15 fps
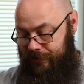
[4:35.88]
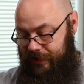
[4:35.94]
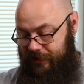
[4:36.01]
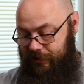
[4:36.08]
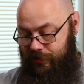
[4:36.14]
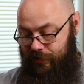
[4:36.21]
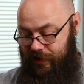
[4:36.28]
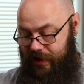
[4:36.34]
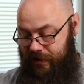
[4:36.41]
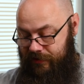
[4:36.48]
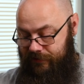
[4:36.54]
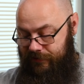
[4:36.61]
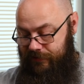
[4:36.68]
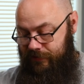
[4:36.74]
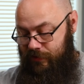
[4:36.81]
as a
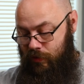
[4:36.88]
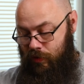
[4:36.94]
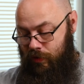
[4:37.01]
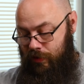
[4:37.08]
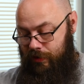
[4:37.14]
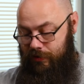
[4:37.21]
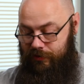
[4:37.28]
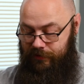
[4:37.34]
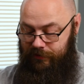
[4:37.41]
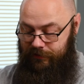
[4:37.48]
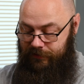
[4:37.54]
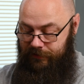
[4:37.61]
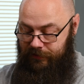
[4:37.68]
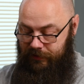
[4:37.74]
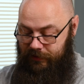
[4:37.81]
creative or
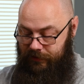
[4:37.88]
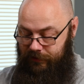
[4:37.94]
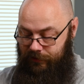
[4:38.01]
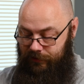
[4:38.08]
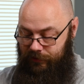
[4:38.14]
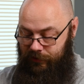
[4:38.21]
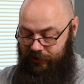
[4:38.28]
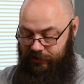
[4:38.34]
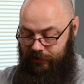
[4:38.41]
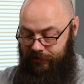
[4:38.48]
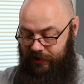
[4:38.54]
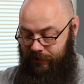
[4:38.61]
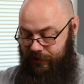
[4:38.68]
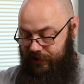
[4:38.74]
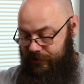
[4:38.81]
what
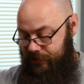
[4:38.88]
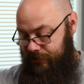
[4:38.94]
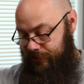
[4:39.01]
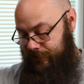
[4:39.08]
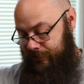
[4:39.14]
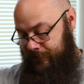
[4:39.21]
somebody wants.